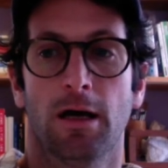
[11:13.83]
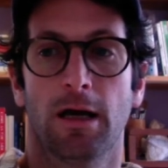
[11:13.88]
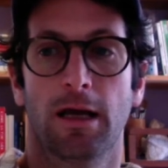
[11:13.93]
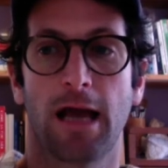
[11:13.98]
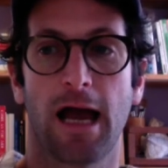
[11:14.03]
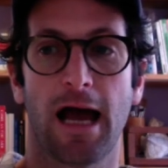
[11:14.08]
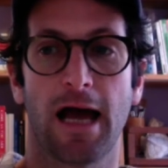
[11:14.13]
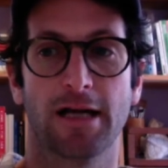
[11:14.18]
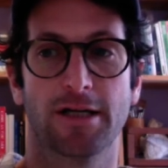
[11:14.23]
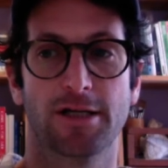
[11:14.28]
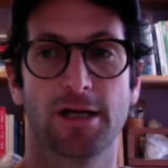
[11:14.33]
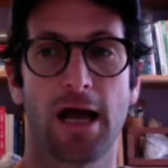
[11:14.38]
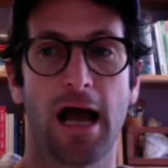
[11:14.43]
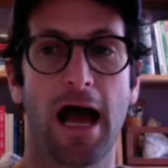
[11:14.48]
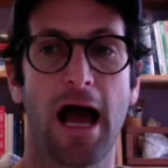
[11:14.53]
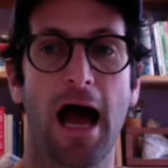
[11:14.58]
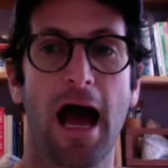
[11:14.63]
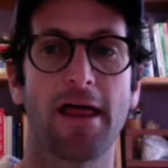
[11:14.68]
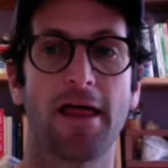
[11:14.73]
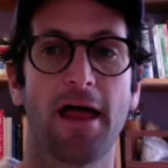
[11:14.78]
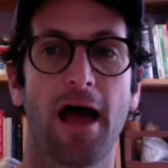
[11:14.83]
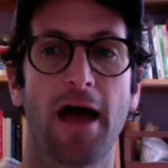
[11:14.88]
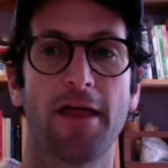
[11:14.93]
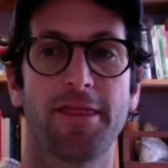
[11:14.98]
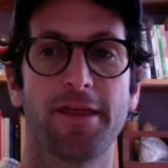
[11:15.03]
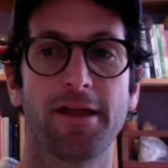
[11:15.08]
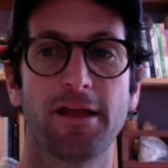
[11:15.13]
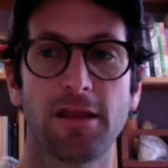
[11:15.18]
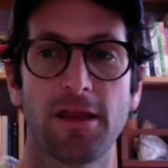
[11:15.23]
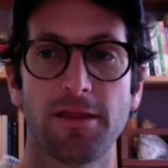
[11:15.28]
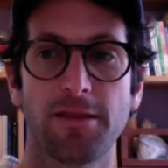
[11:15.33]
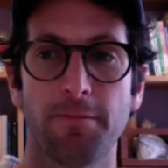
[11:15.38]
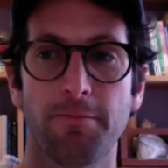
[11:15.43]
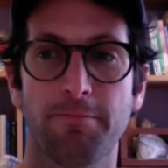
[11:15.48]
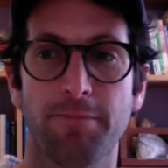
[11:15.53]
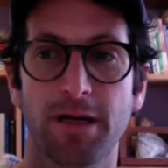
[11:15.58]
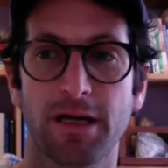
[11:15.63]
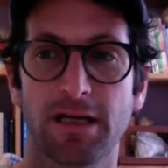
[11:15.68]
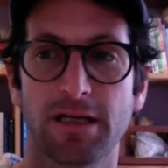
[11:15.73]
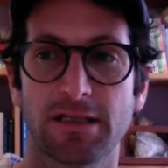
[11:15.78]
gosh, I, I think that the
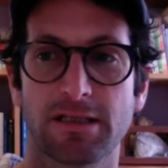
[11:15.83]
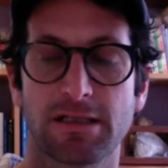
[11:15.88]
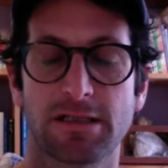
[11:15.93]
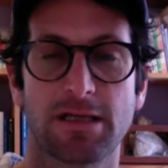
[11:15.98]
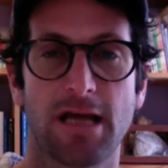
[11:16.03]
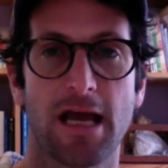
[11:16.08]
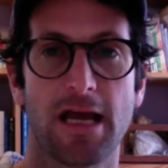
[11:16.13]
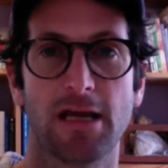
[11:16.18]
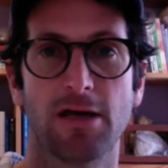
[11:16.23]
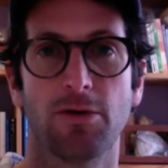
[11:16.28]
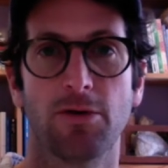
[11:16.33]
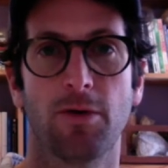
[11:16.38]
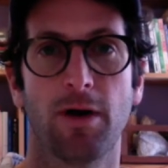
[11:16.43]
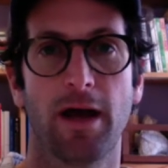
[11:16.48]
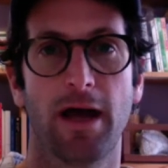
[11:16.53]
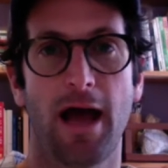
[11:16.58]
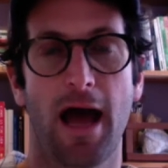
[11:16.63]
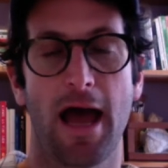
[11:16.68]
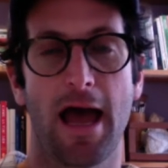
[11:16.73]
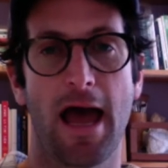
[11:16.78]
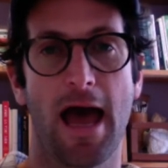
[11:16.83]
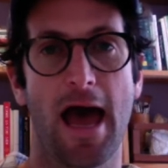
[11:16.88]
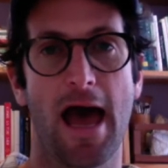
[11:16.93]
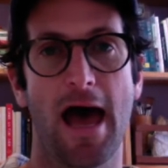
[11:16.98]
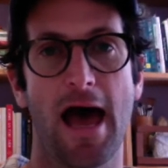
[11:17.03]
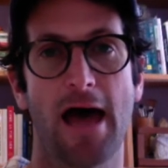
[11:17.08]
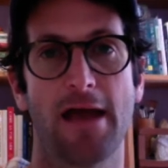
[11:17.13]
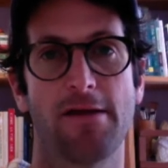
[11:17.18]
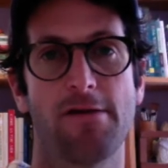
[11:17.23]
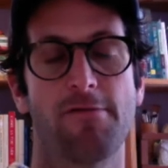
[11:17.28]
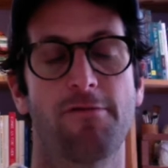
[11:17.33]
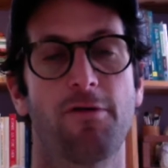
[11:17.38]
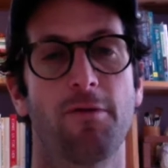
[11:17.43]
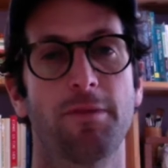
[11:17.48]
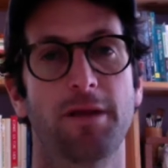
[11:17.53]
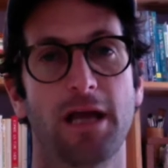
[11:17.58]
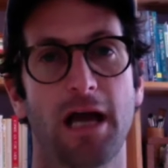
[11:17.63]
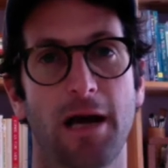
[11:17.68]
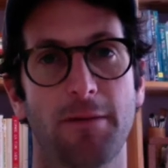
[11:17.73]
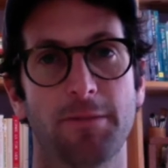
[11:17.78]
biggest takeaway I had from
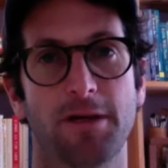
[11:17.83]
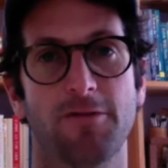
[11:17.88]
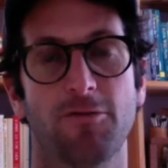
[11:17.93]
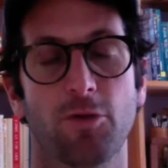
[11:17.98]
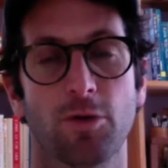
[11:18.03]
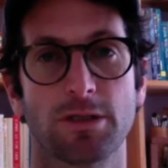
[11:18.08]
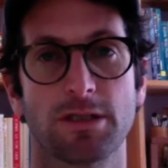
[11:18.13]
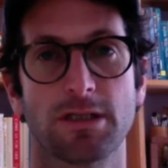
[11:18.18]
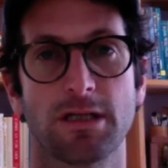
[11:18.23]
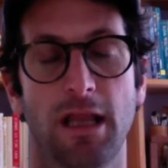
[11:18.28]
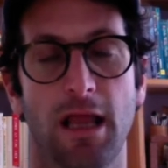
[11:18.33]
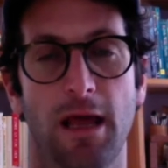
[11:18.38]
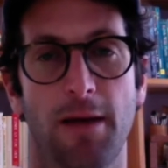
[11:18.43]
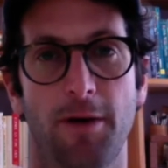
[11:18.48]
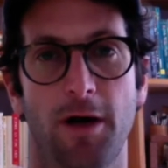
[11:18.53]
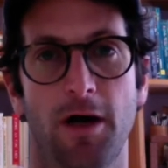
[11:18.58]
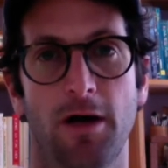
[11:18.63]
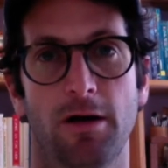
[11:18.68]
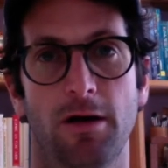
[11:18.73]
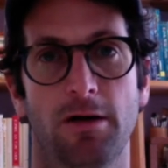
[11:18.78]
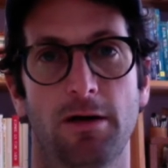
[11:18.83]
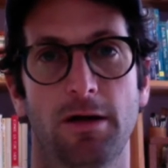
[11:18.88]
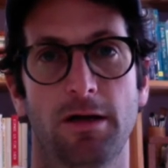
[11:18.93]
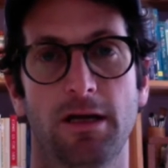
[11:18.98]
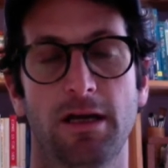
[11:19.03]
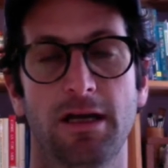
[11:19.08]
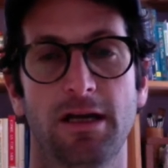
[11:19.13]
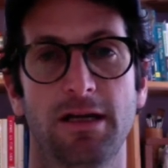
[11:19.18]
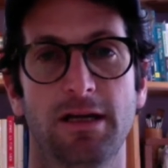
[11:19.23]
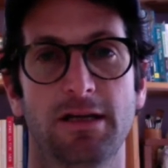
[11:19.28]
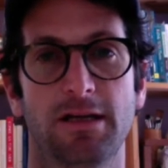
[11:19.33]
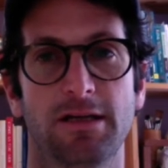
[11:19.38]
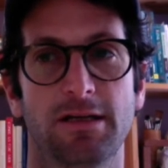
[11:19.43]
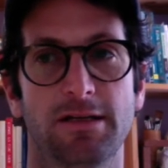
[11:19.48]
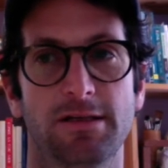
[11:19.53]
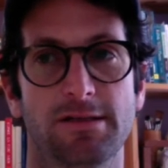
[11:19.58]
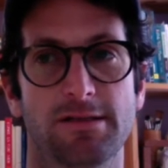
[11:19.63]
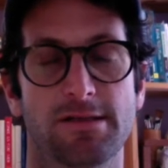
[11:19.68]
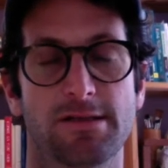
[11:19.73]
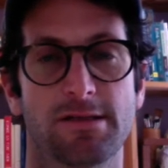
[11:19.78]
the omnivore's dilemma
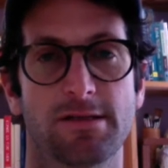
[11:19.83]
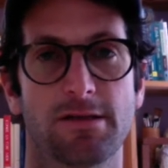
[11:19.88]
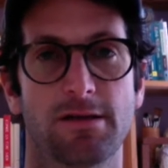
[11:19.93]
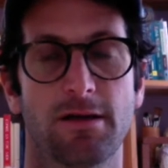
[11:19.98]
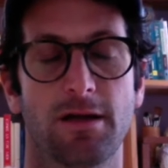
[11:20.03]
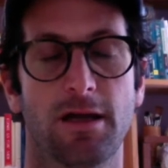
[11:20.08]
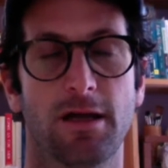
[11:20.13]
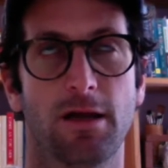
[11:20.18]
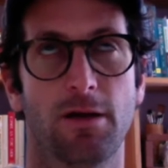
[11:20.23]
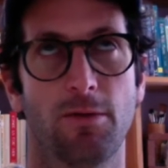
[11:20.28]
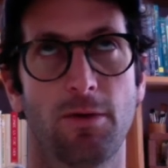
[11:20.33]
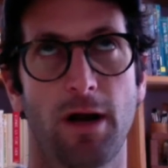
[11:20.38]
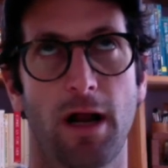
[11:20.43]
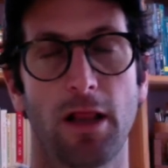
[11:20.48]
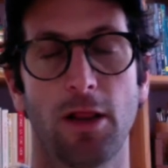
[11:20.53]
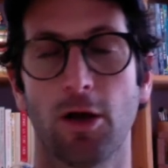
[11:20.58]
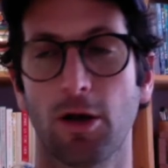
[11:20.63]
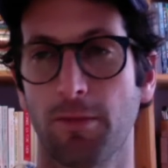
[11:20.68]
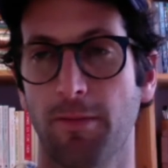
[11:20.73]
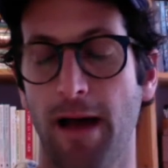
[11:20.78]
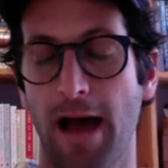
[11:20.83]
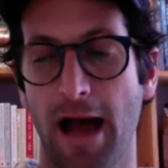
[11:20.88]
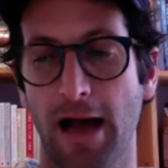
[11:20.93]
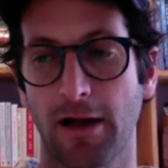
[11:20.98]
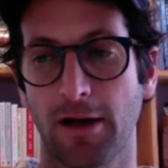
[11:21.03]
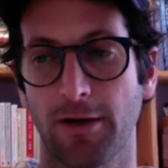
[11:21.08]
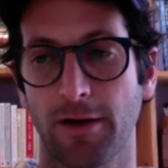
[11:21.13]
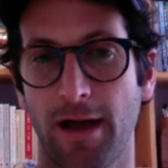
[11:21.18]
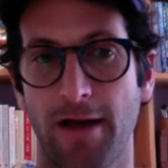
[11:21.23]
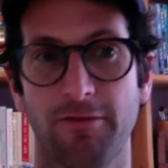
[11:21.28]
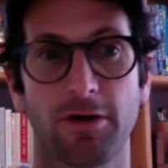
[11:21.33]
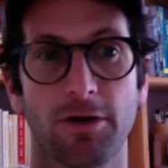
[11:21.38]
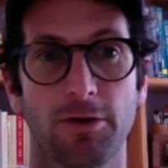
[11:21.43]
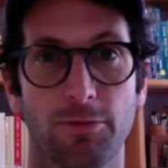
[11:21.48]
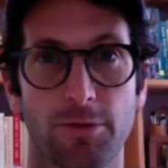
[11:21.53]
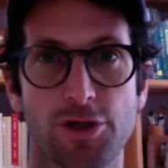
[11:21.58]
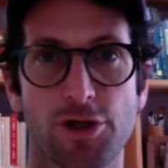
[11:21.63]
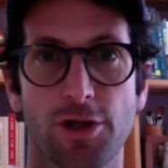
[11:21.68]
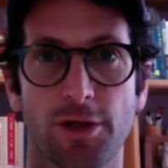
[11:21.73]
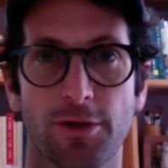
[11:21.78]
is eh, when I look back on having
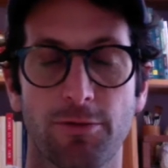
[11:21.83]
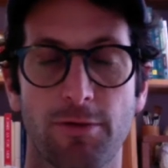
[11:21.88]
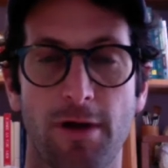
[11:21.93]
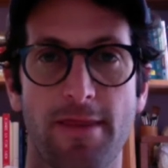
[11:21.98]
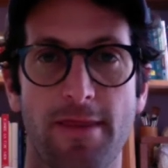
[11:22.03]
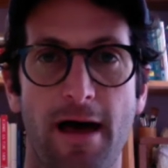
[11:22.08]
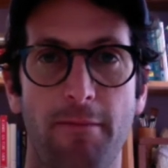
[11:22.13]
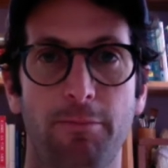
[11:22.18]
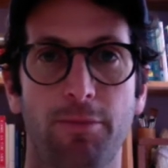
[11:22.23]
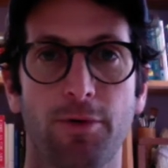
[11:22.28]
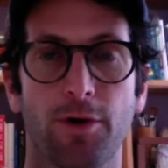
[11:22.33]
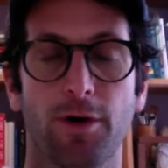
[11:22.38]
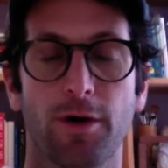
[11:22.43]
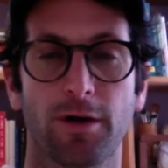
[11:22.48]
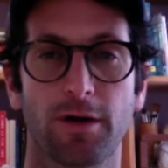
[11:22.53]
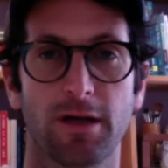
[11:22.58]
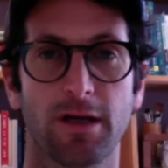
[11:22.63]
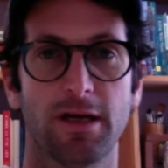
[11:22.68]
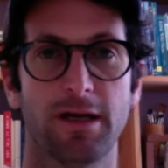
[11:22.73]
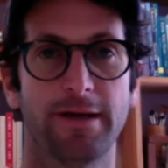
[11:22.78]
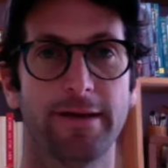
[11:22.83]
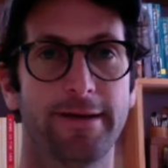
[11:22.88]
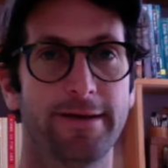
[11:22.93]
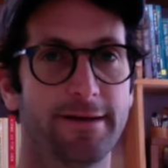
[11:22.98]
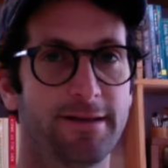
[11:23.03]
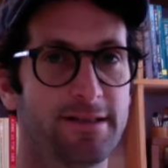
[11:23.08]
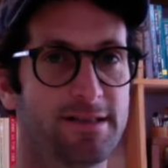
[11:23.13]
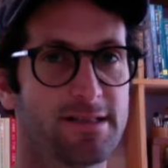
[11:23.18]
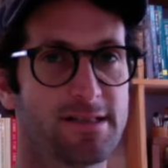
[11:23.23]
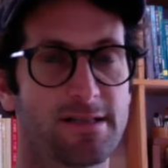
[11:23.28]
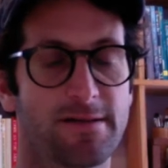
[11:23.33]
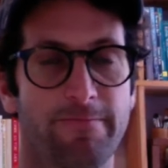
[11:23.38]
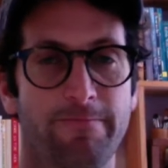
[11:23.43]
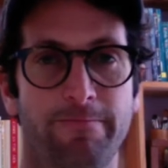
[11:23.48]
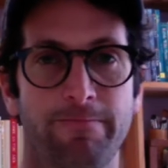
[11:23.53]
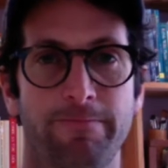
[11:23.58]
originally read that book is